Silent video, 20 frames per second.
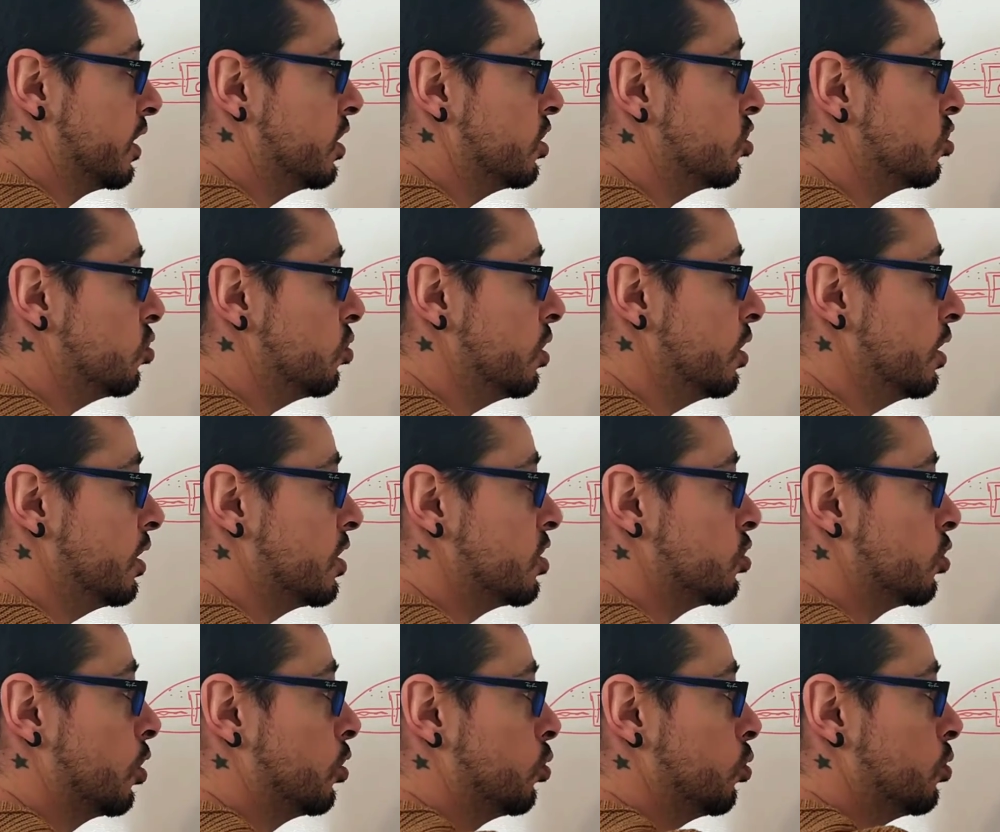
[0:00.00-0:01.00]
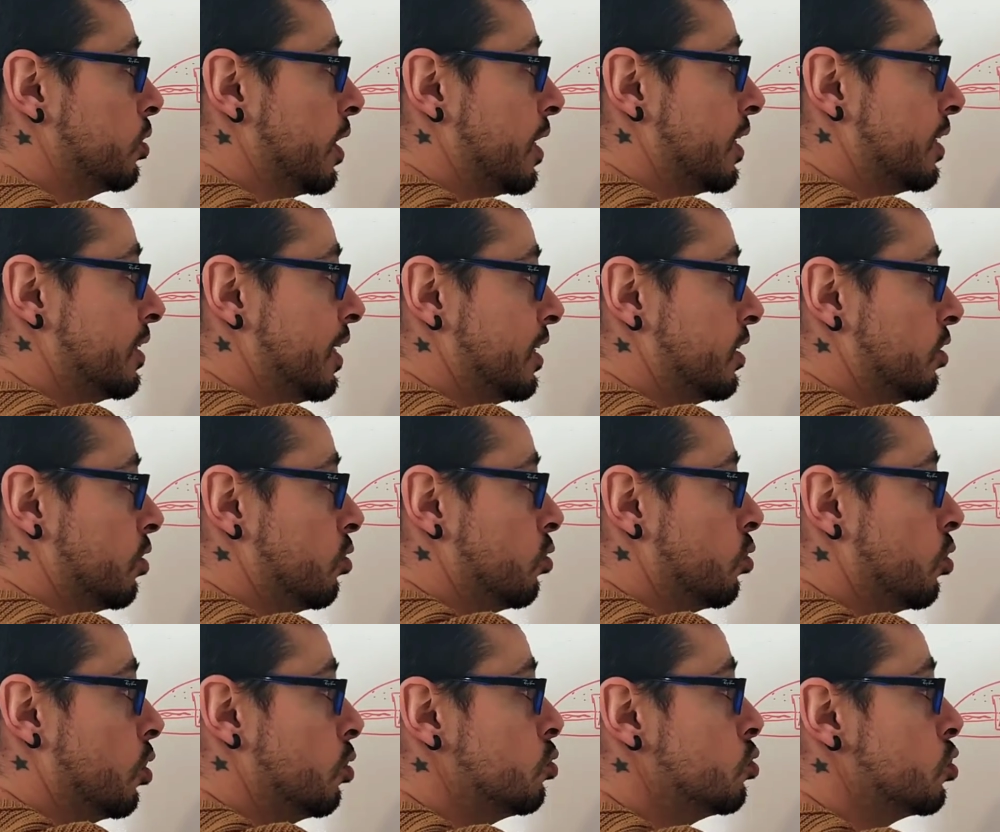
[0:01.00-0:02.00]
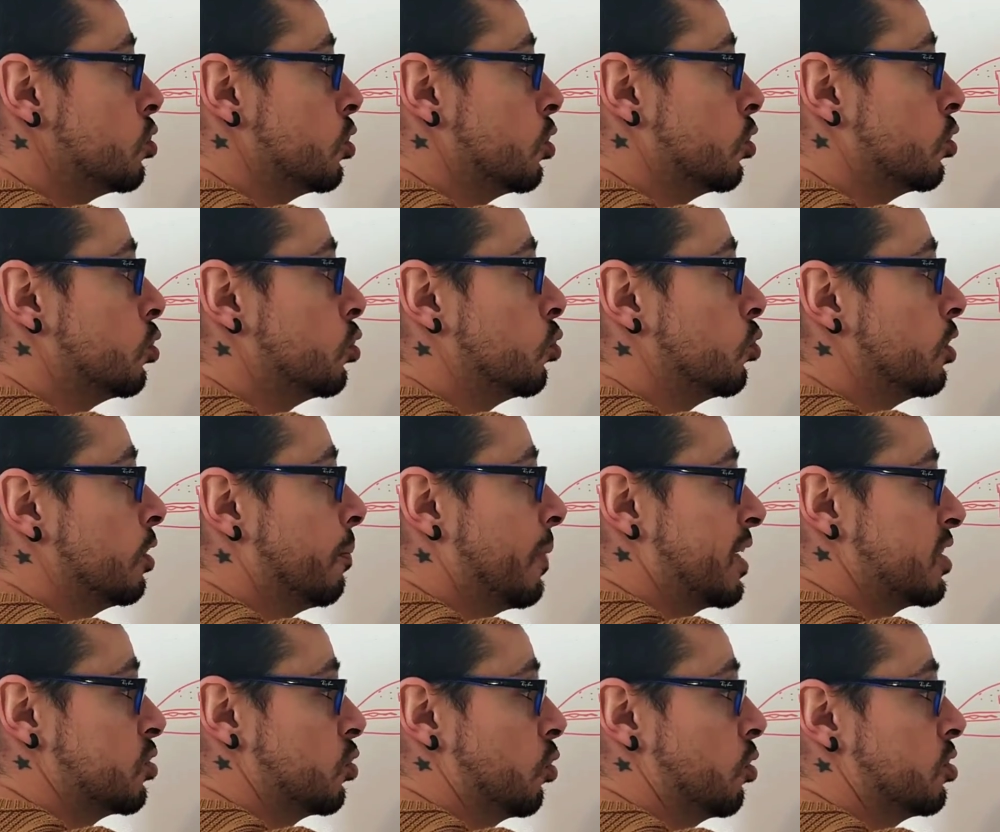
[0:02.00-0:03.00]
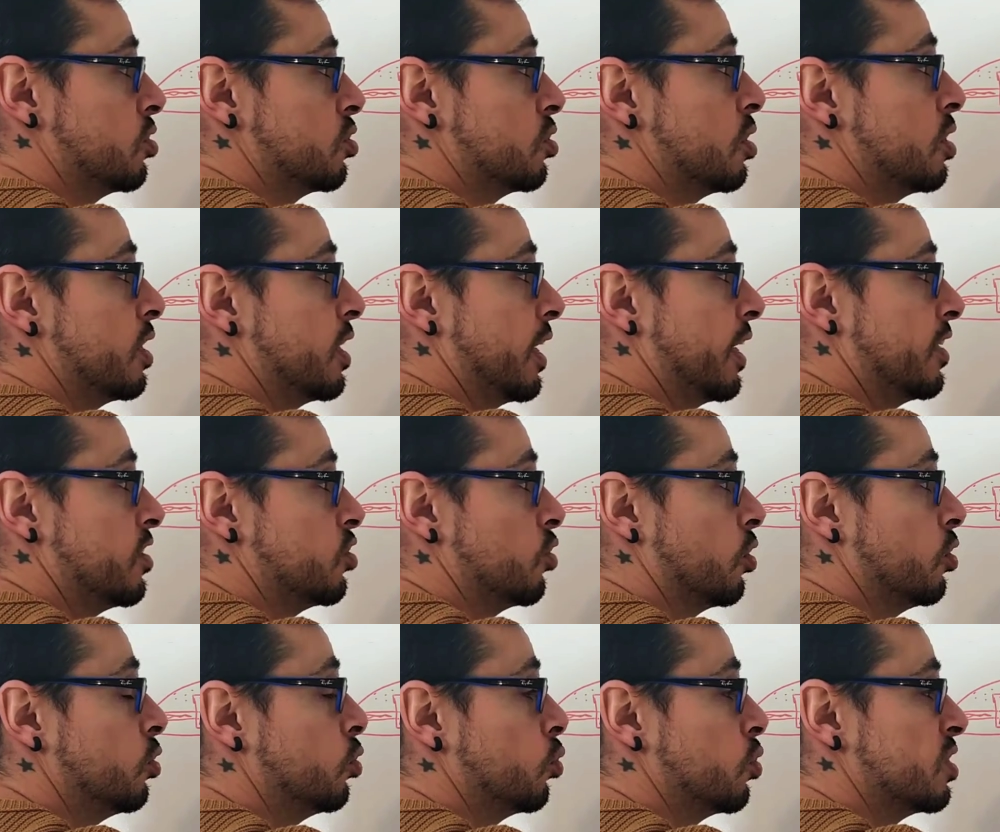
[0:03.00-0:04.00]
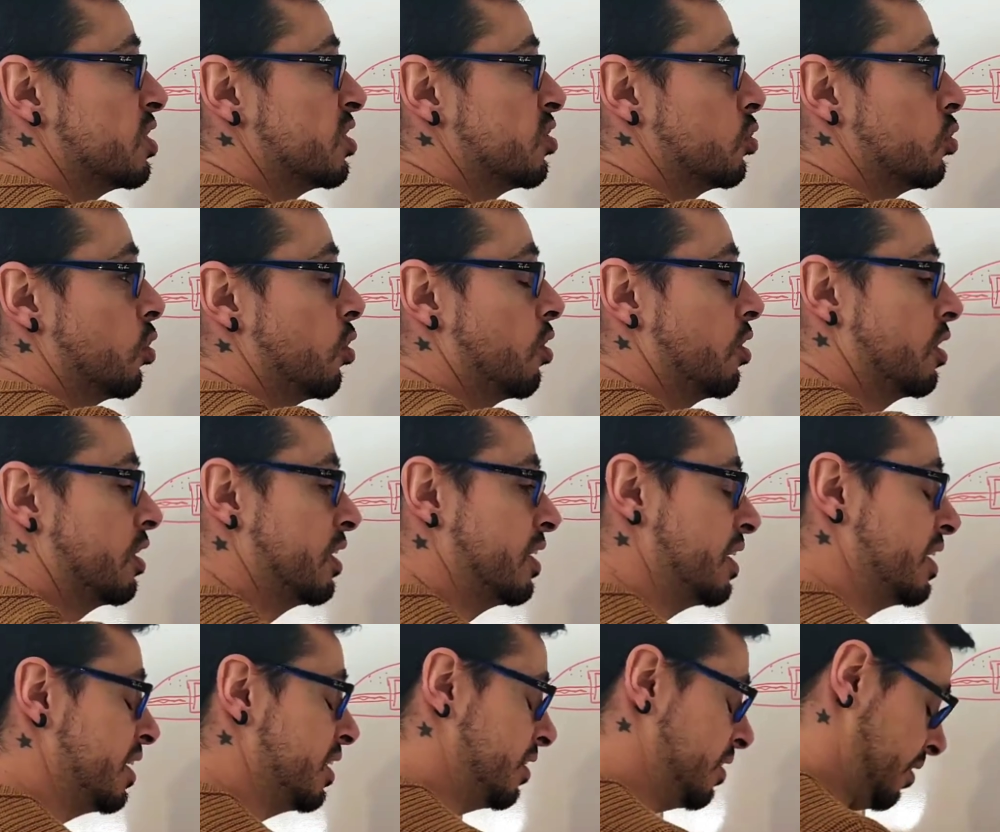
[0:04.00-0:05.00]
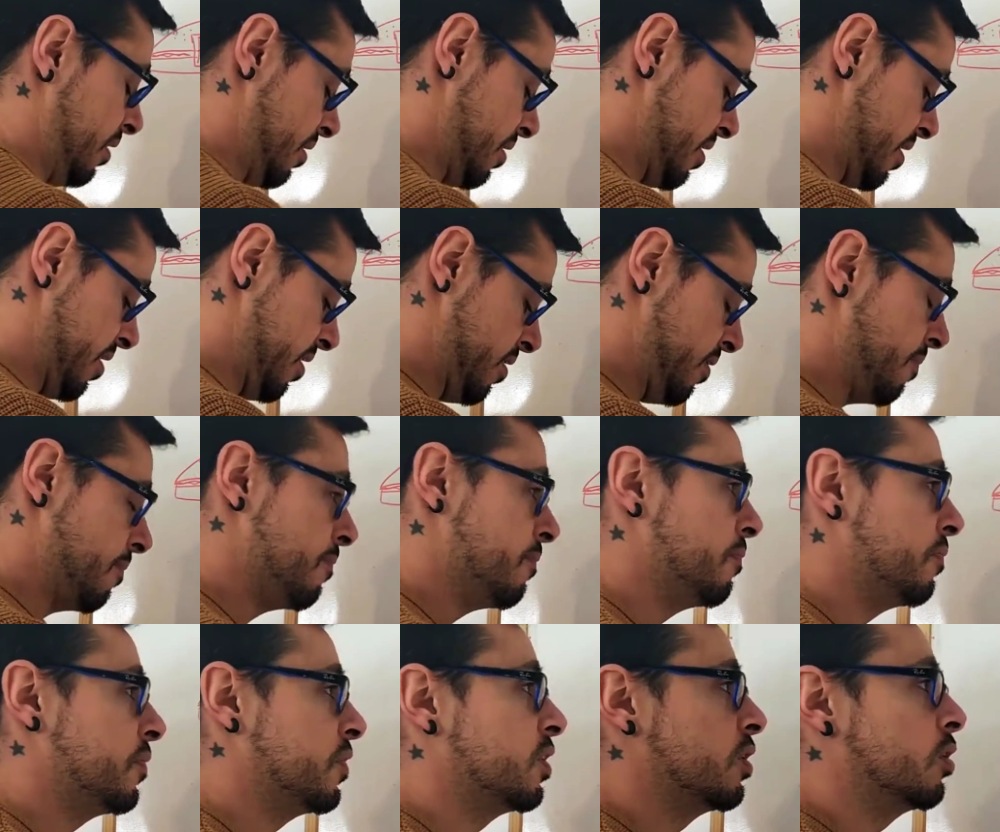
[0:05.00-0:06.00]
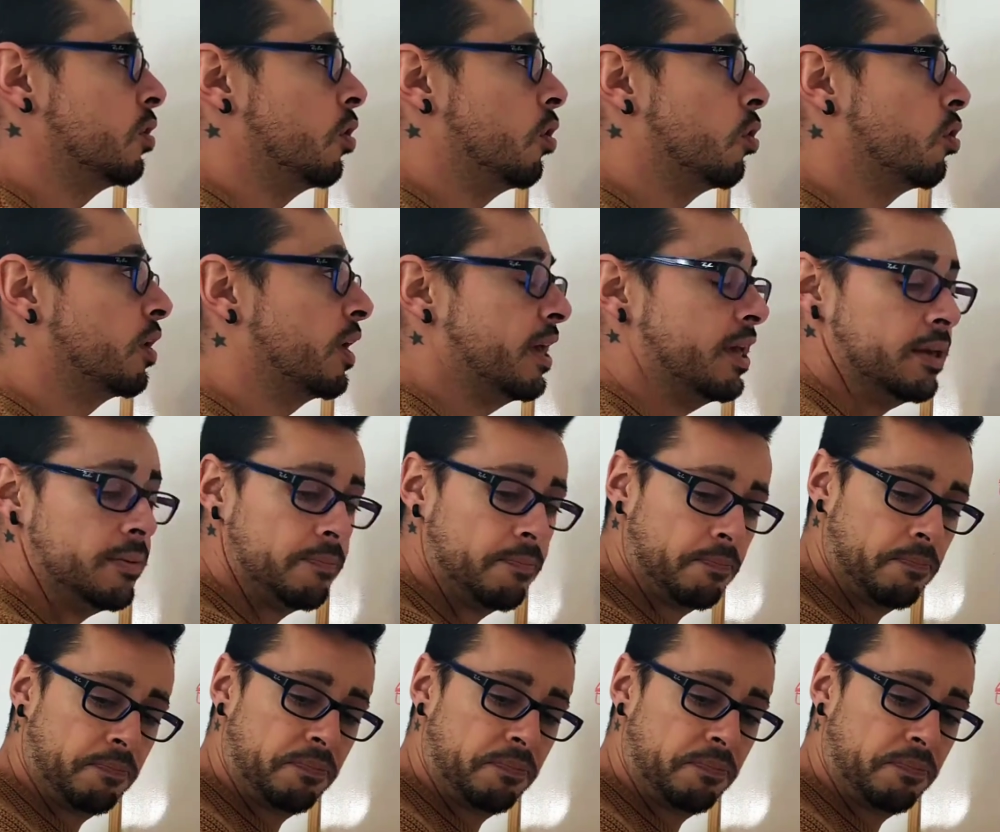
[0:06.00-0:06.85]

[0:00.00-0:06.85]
Insulin is going to take that glucose to the muscles and is going to store it there. Okay,